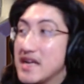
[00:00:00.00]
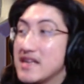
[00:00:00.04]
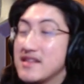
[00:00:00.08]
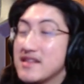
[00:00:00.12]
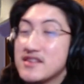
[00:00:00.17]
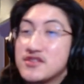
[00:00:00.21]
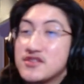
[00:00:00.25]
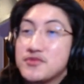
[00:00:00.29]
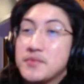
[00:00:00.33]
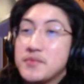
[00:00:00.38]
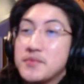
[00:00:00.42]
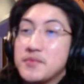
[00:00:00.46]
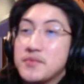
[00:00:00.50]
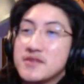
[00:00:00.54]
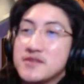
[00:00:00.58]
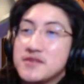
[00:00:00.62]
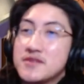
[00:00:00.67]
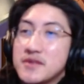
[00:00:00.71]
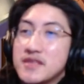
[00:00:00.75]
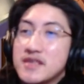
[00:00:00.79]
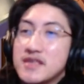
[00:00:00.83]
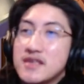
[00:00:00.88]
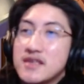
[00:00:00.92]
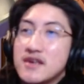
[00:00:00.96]
This reminds
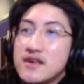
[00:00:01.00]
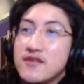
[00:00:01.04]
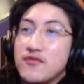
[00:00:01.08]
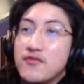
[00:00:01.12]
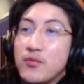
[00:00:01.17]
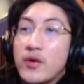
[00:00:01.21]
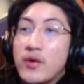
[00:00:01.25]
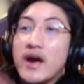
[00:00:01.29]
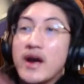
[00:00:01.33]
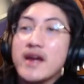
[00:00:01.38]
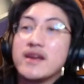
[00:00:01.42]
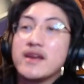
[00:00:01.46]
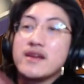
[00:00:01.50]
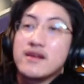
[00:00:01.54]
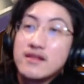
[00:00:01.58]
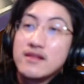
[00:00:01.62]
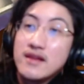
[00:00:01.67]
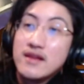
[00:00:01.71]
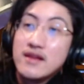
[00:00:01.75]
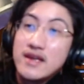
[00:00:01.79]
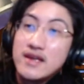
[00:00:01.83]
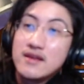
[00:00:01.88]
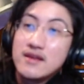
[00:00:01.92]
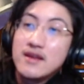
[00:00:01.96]
me of Winding
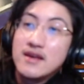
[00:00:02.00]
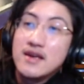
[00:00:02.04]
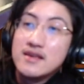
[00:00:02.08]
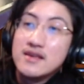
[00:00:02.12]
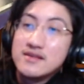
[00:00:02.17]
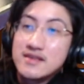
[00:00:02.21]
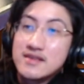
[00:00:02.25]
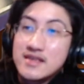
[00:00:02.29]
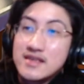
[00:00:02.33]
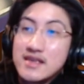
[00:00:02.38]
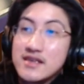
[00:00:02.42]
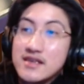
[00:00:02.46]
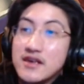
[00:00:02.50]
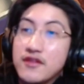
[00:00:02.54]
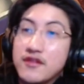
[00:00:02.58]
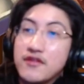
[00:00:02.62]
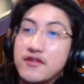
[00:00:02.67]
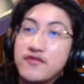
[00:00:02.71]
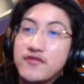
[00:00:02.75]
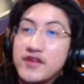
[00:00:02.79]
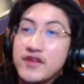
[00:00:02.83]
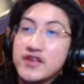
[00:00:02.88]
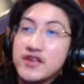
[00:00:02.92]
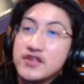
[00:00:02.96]
Light as like another
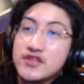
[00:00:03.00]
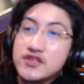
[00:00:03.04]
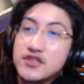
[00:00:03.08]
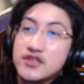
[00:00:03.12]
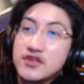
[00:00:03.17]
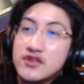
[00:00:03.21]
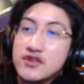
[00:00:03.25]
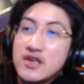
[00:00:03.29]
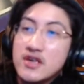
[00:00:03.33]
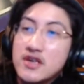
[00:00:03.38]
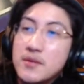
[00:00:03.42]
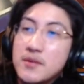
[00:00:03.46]
finisher,